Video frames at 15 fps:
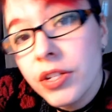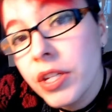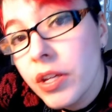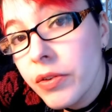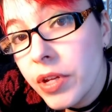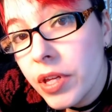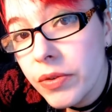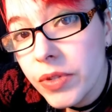go
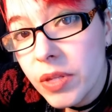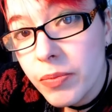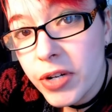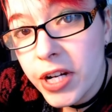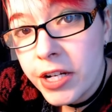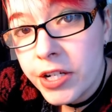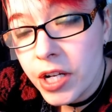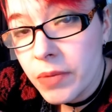to use the
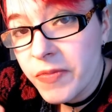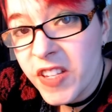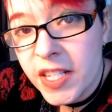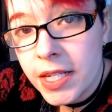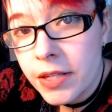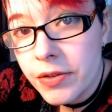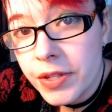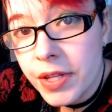brush,
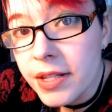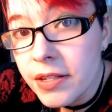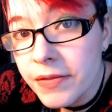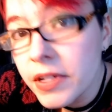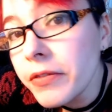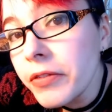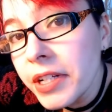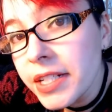obviously there's lots of
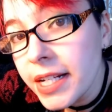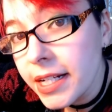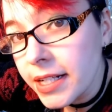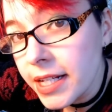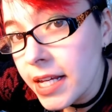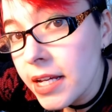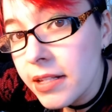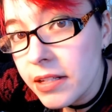different
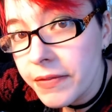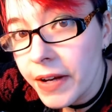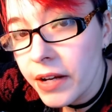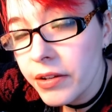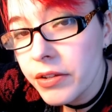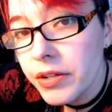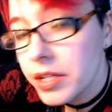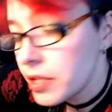techniques of how
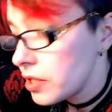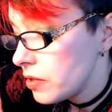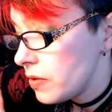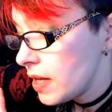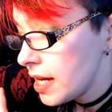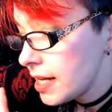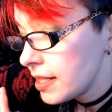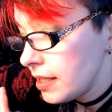you can do
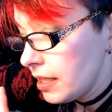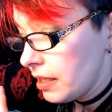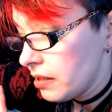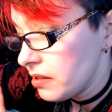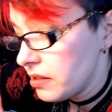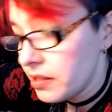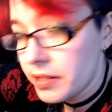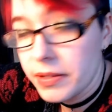that,
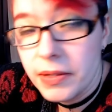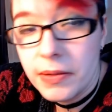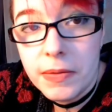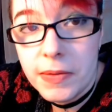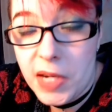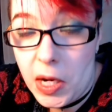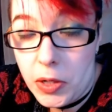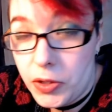and
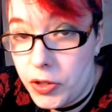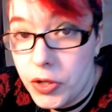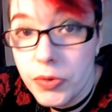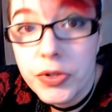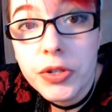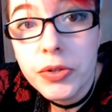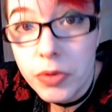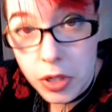you
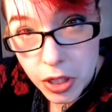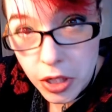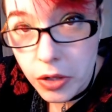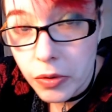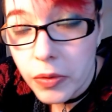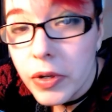do you.